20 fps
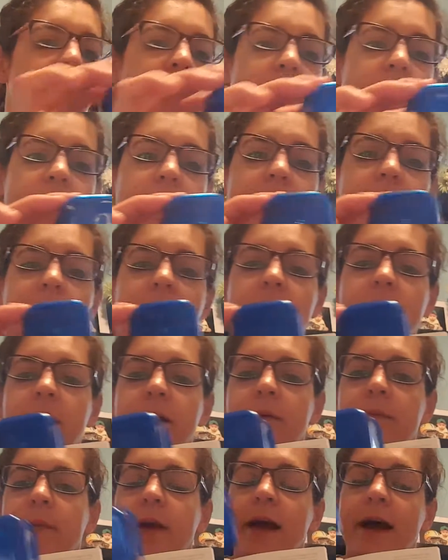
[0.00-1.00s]

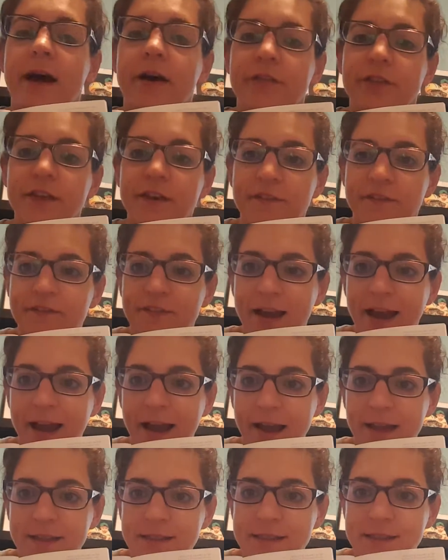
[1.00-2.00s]
healthy
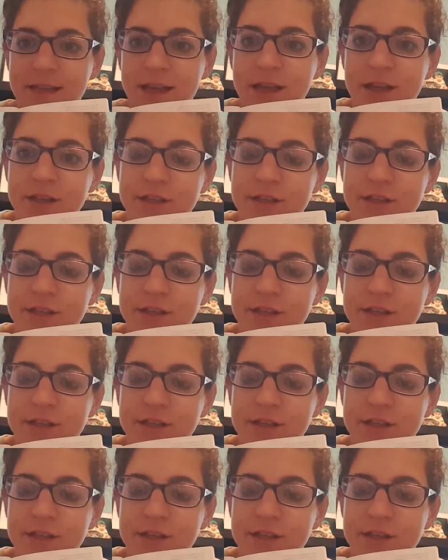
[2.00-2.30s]
fats.